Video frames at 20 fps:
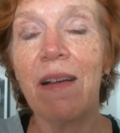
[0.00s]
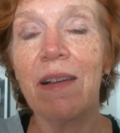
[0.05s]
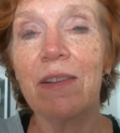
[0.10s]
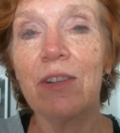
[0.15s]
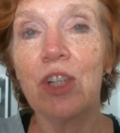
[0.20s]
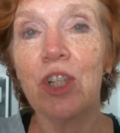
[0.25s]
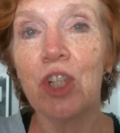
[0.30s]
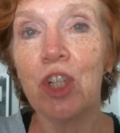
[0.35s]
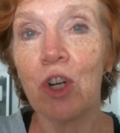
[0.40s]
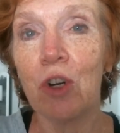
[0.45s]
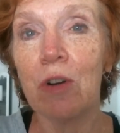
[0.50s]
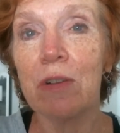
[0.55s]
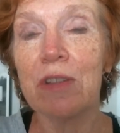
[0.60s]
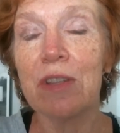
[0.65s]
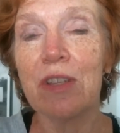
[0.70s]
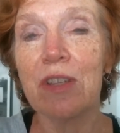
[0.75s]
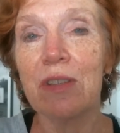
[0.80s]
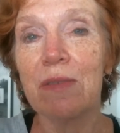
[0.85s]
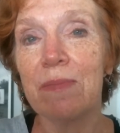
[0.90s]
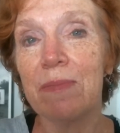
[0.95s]

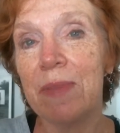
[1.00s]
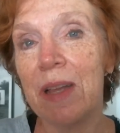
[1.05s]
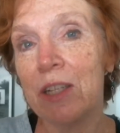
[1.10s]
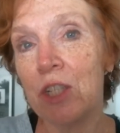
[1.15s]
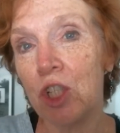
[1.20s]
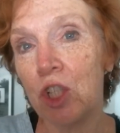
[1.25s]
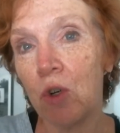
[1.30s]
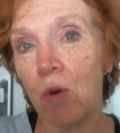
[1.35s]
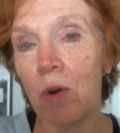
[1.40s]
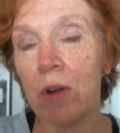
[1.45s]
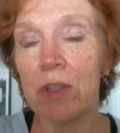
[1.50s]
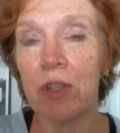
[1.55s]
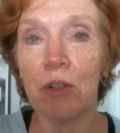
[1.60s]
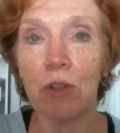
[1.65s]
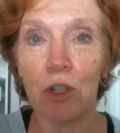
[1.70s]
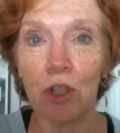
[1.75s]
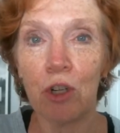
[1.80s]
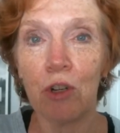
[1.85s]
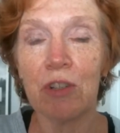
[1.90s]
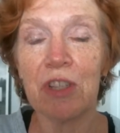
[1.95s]
shirts and shorts or
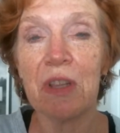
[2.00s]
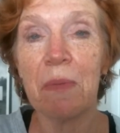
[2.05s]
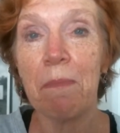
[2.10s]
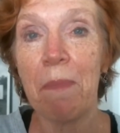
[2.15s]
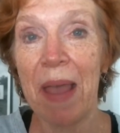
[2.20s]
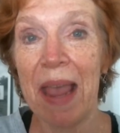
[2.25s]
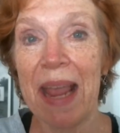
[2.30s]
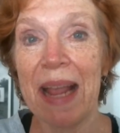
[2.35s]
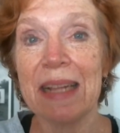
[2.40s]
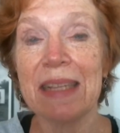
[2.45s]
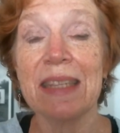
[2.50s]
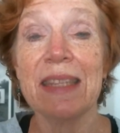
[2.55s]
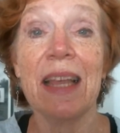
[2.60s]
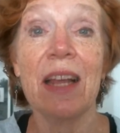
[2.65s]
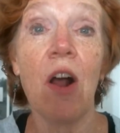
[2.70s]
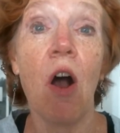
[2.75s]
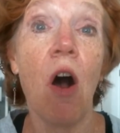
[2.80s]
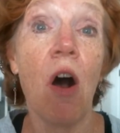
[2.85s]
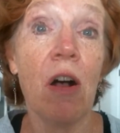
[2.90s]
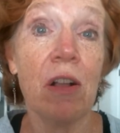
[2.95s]
shirts and pants
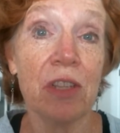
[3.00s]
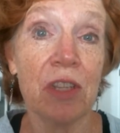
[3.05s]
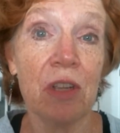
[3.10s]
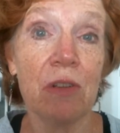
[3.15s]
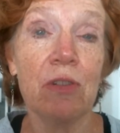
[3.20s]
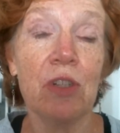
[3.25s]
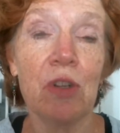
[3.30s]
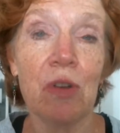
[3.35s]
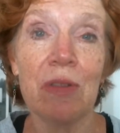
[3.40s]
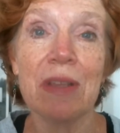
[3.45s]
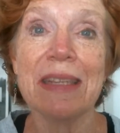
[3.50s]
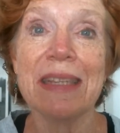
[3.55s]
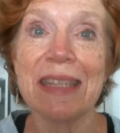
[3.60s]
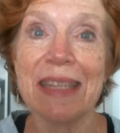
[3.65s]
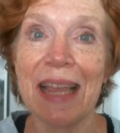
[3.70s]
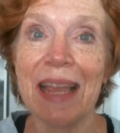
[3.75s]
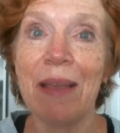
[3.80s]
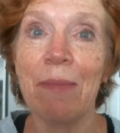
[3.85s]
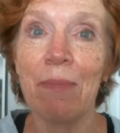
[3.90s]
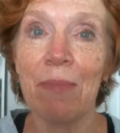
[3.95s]
that also do the
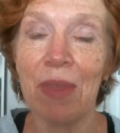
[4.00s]
same